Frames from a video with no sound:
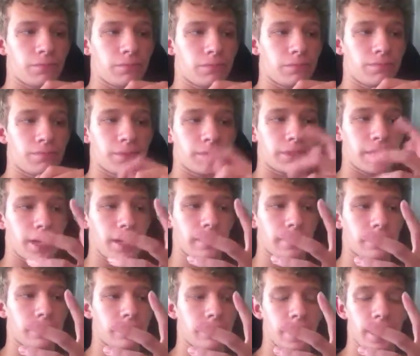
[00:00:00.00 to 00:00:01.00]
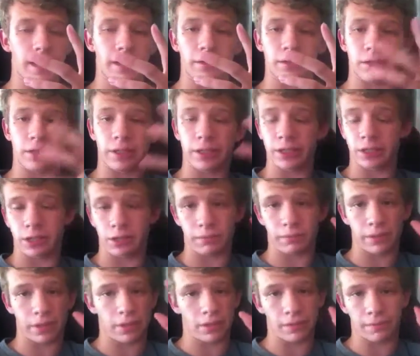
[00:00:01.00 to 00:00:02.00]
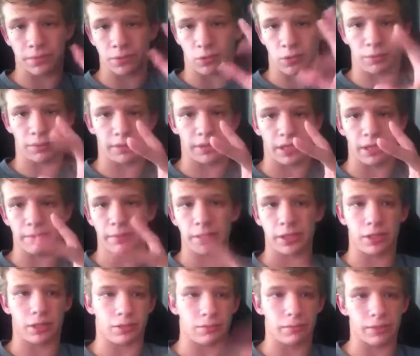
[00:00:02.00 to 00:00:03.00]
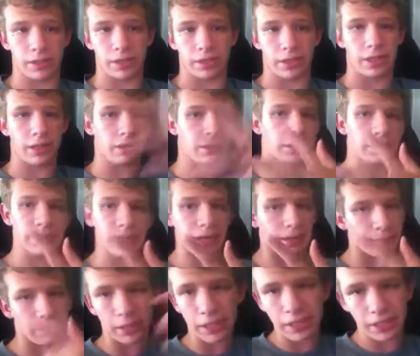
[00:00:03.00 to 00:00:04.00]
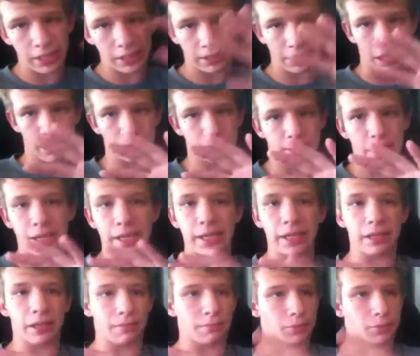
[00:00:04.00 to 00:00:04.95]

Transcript: said that he could be absorbing them, he could be killing them, eating them, taking them